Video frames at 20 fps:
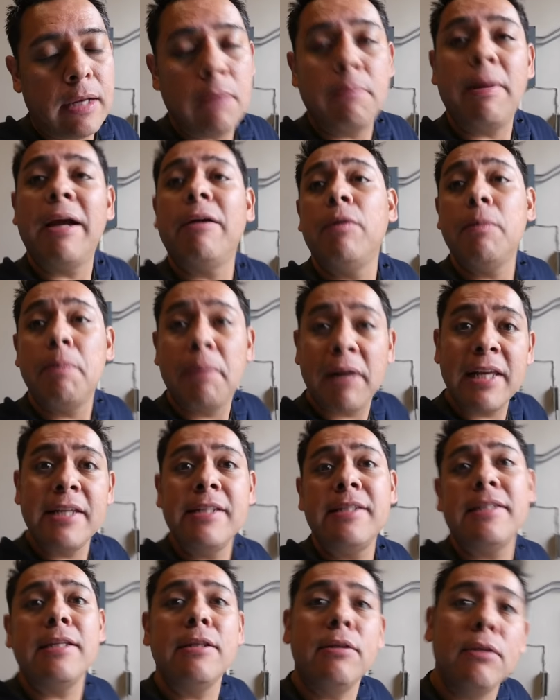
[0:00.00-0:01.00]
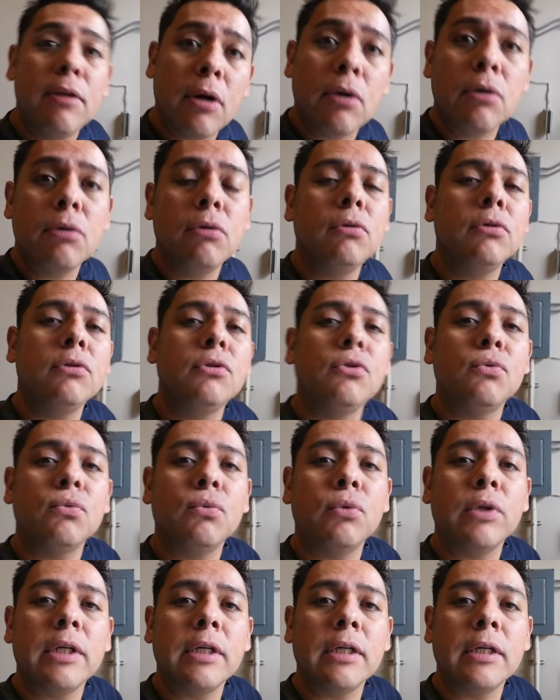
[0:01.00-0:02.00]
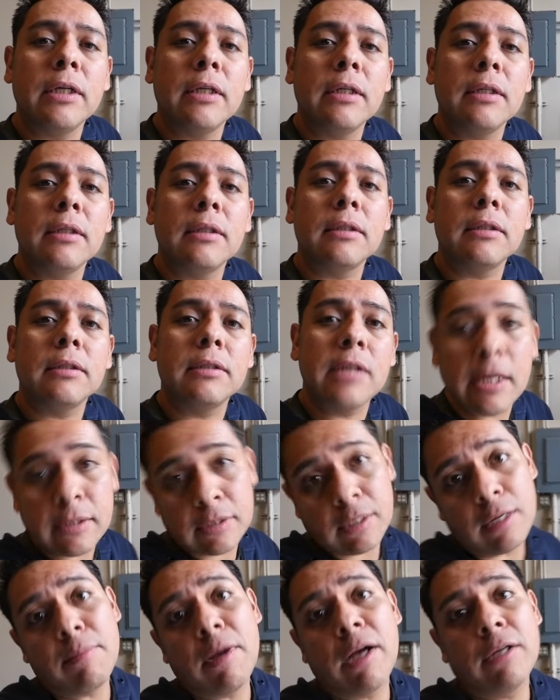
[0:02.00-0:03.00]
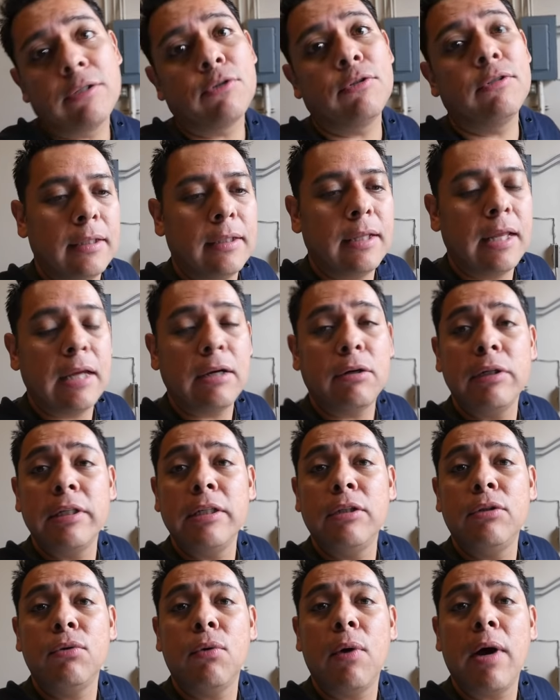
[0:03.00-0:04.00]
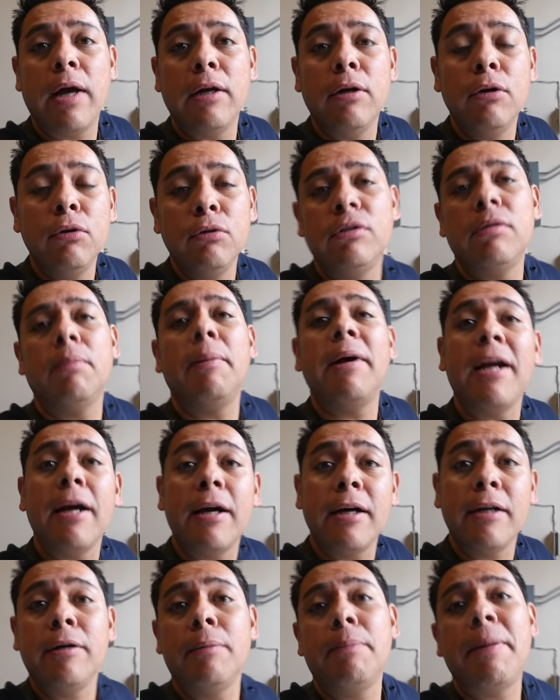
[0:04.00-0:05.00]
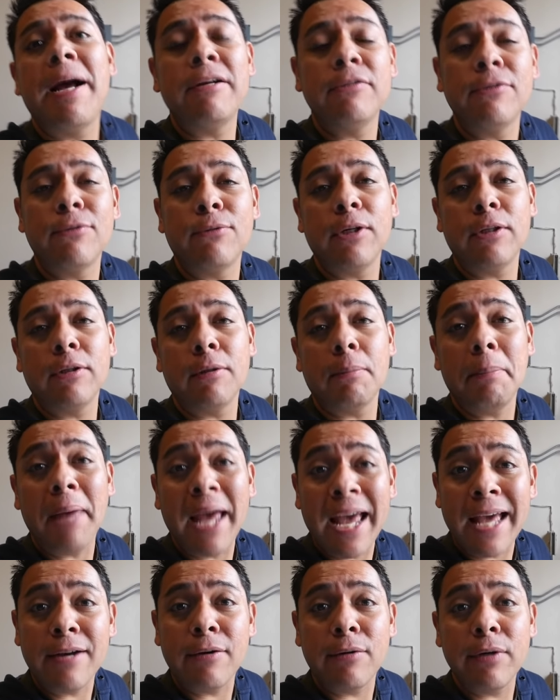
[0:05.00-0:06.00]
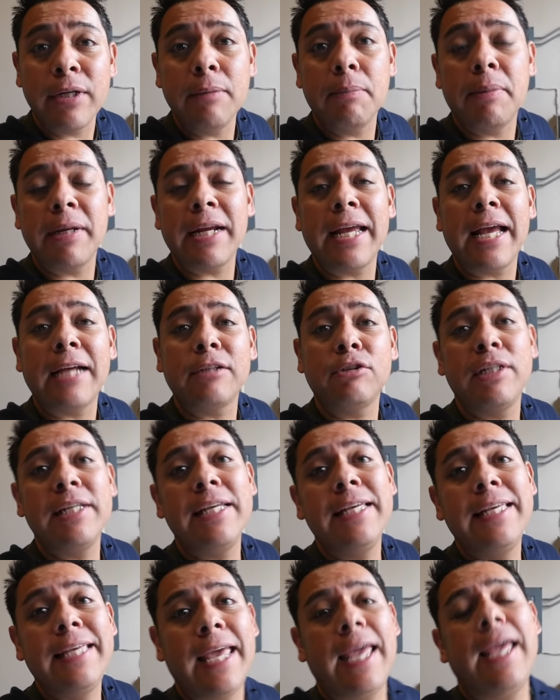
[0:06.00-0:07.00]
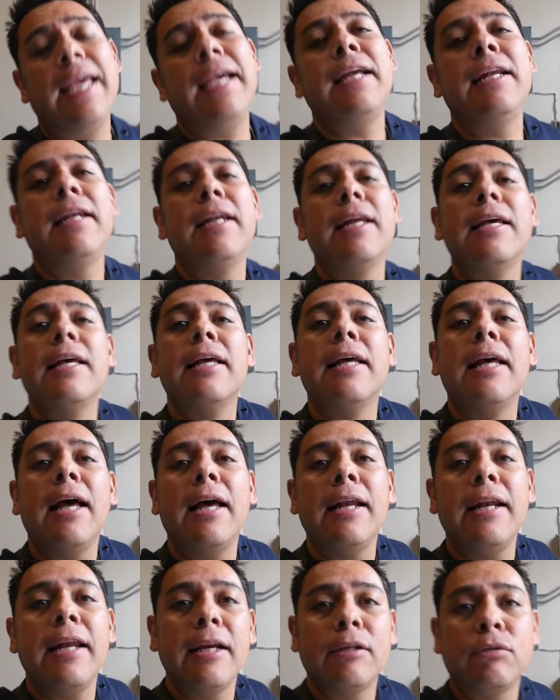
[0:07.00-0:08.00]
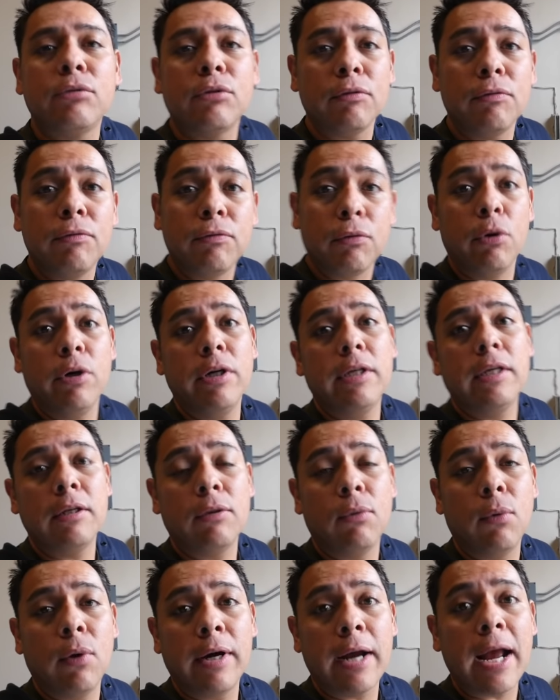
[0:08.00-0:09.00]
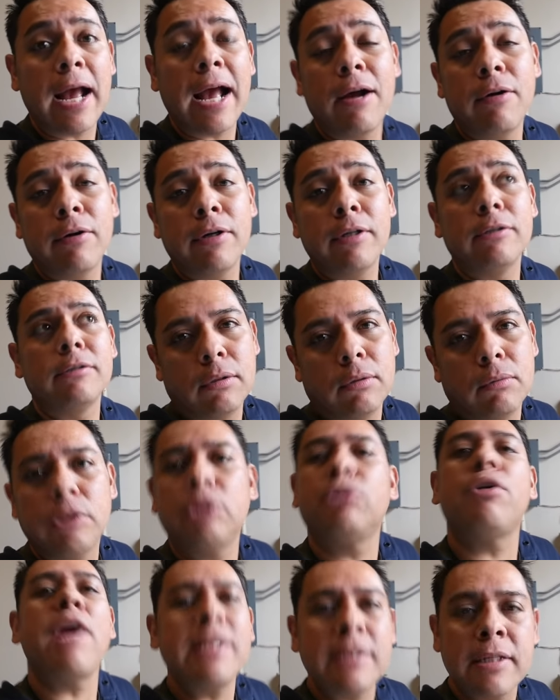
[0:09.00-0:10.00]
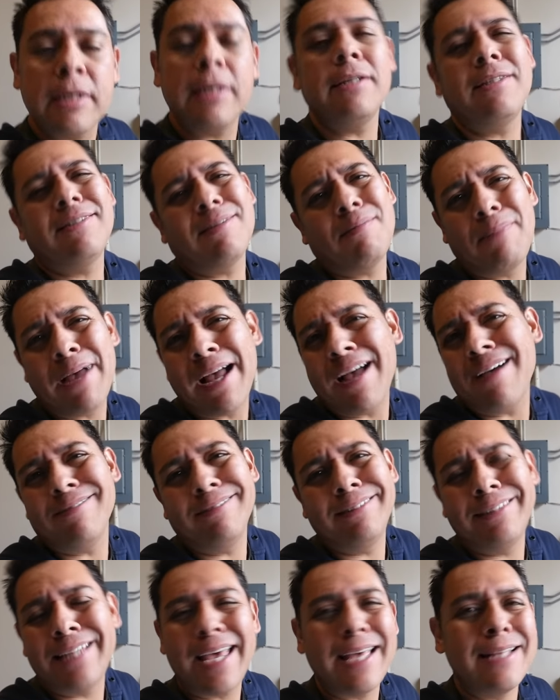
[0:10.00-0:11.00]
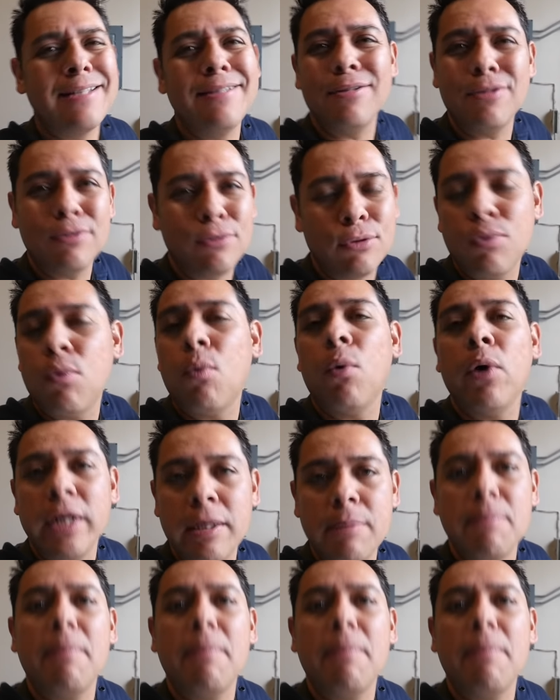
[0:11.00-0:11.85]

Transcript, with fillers: Now, by replacing those with Tesla modules, not only do I lose about one hundred pounds worth of battery, but I actually gain an extra four kilowatt hours, which translates about ten to twenty